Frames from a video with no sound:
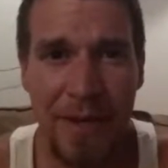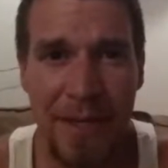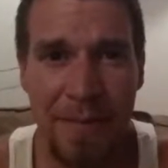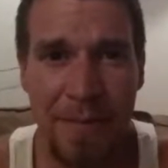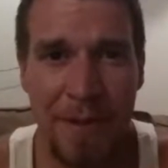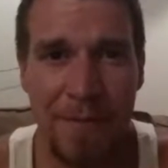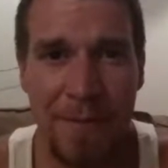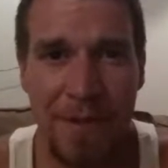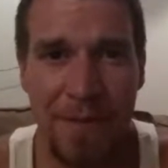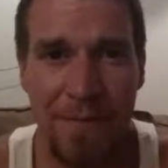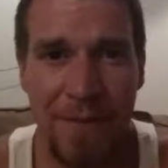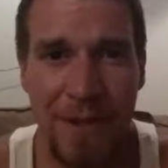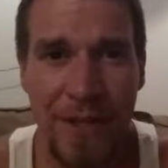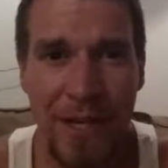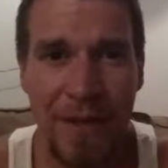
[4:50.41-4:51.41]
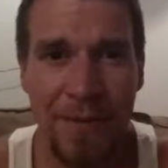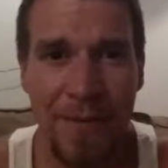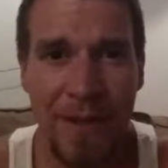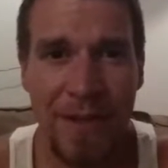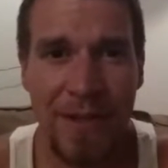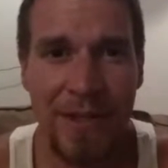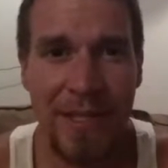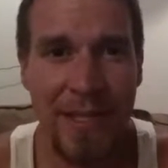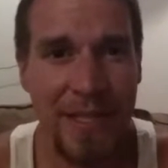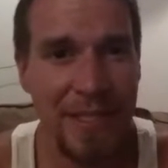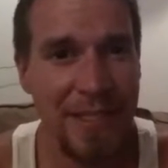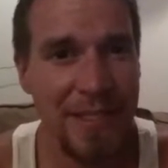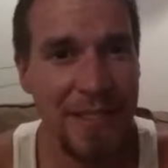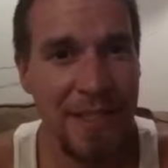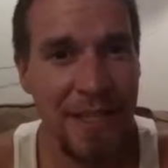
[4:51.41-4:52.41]
way people can figure out whether he
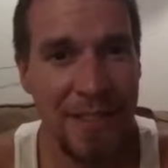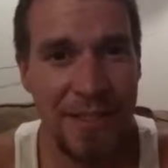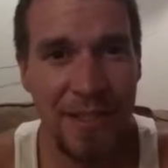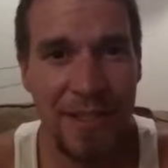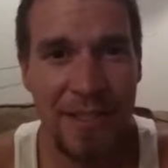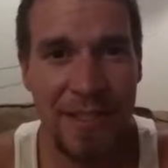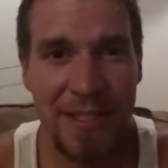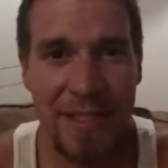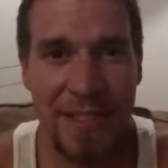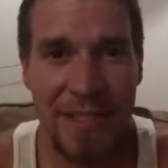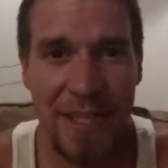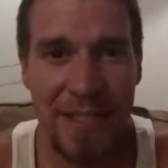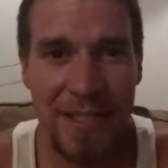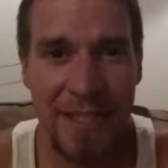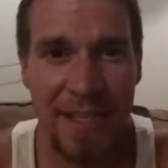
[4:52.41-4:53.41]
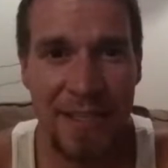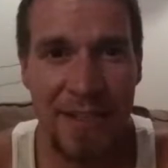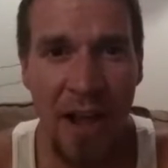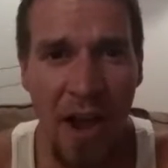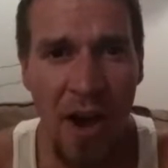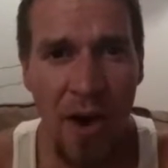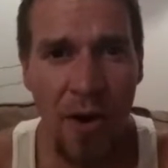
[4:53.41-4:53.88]
is as good as he says he is?